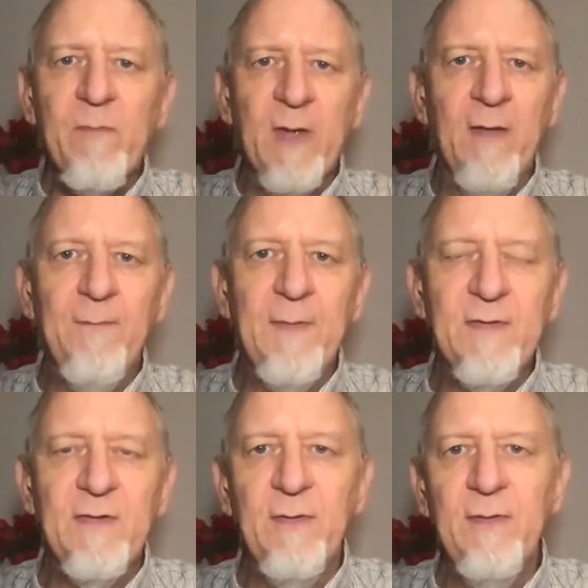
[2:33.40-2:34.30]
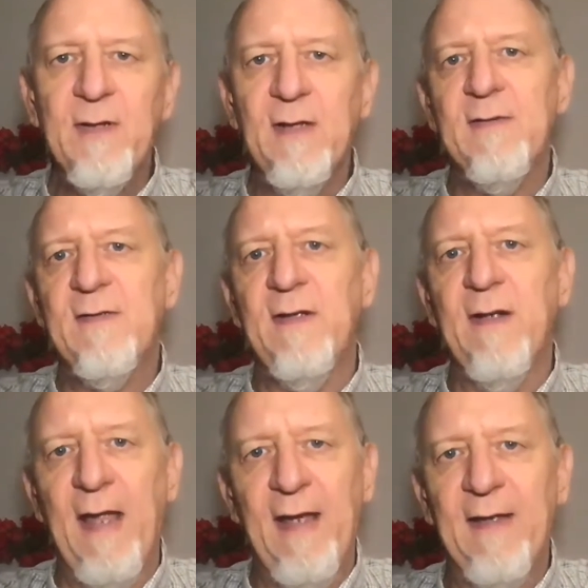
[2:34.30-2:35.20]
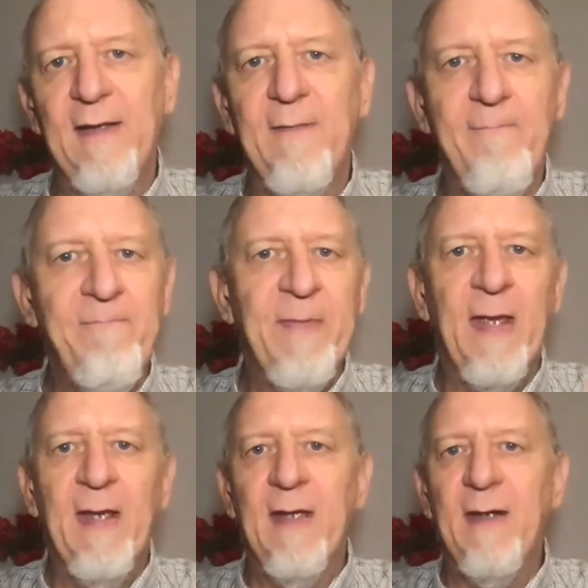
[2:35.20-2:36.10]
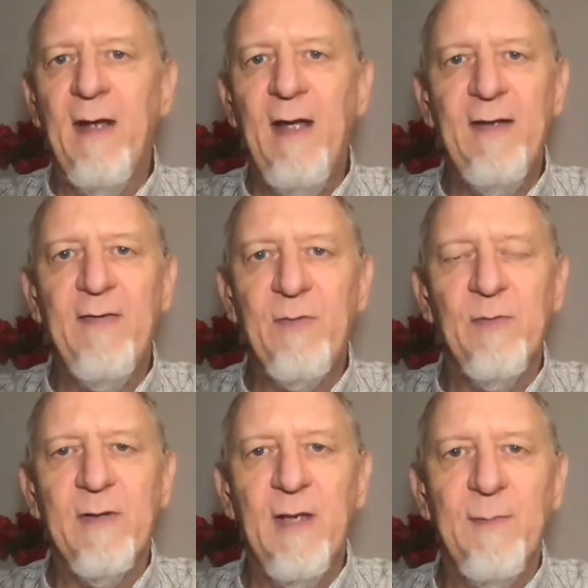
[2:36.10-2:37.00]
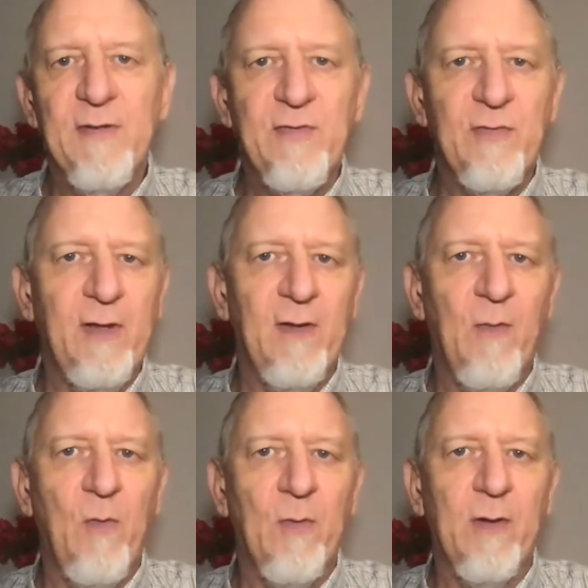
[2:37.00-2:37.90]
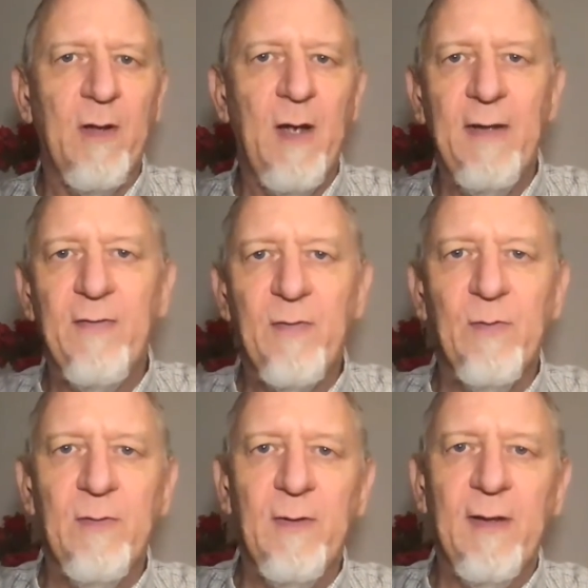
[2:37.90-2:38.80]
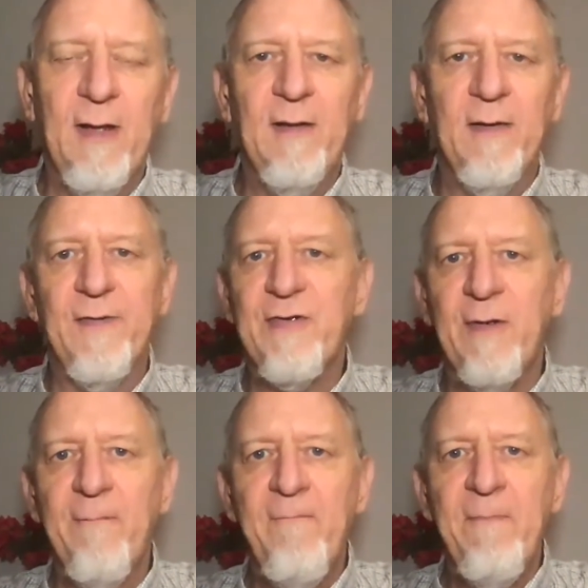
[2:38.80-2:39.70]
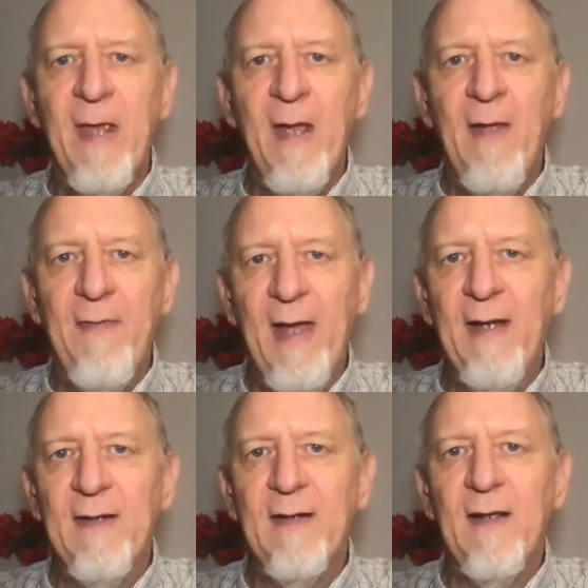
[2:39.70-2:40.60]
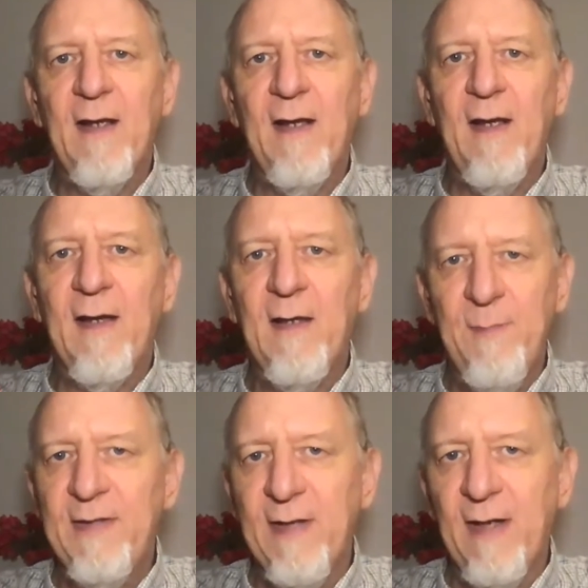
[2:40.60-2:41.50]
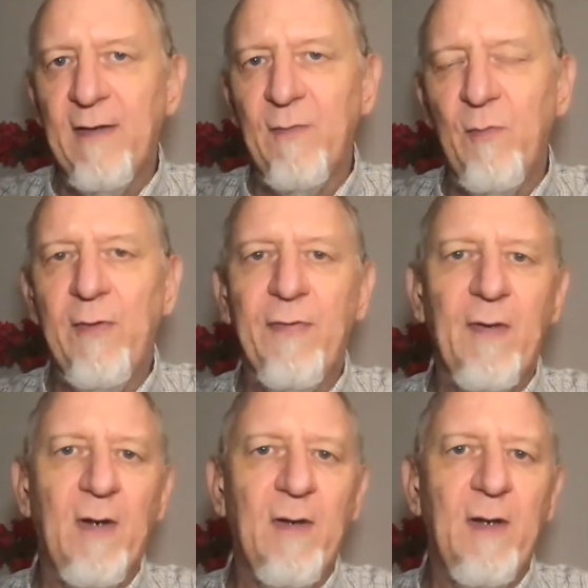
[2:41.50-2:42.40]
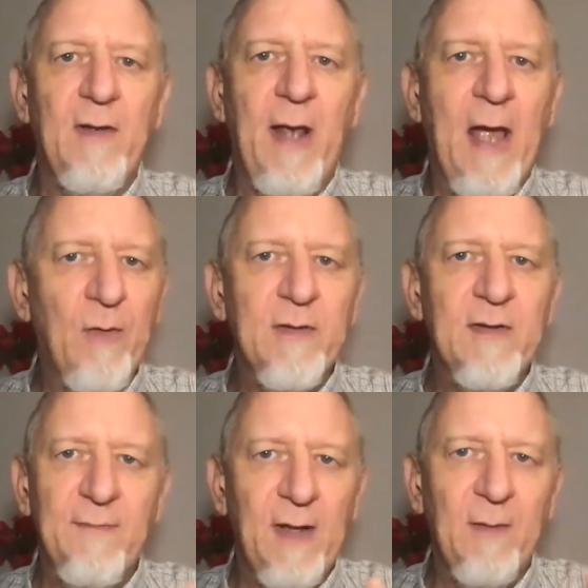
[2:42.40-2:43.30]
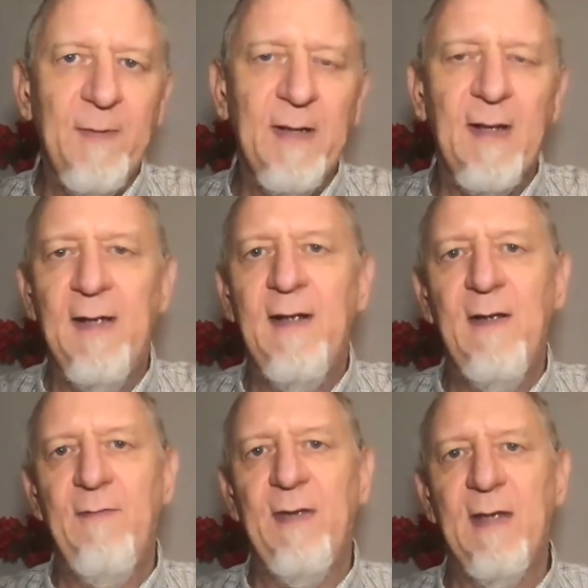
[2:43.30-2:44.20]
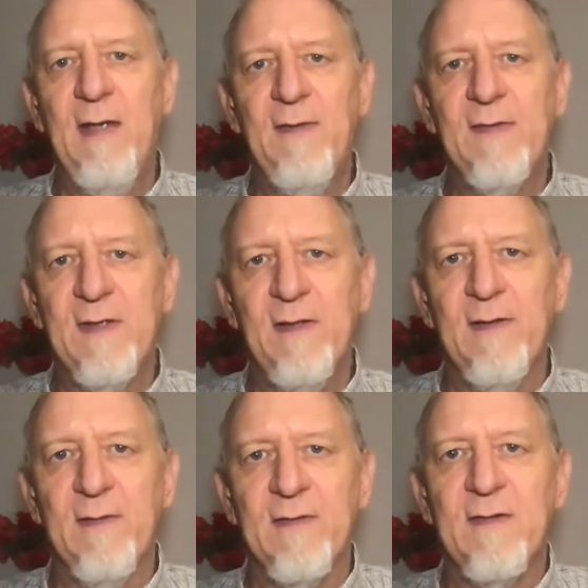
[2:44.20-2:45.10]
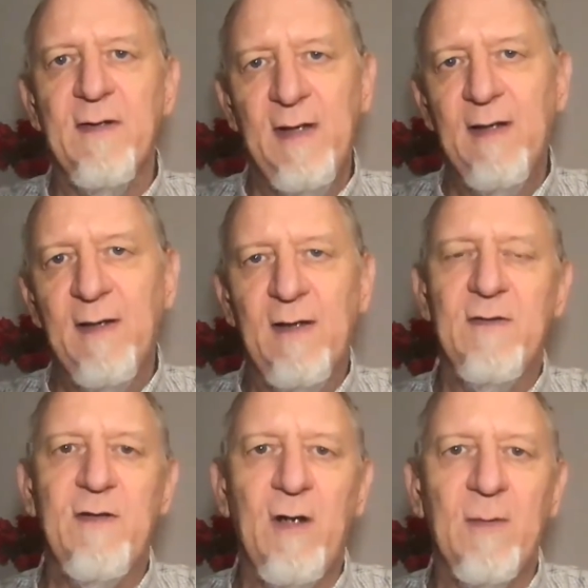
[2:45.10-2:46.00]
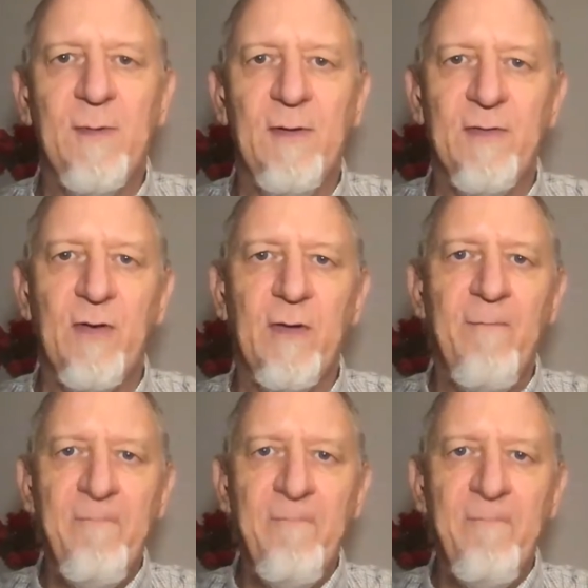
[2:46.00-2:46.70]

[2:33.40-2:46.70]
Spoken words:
If a student gets an A in high school chemistry or high school English, that can be done without developing any of the key skills needed in startup culture.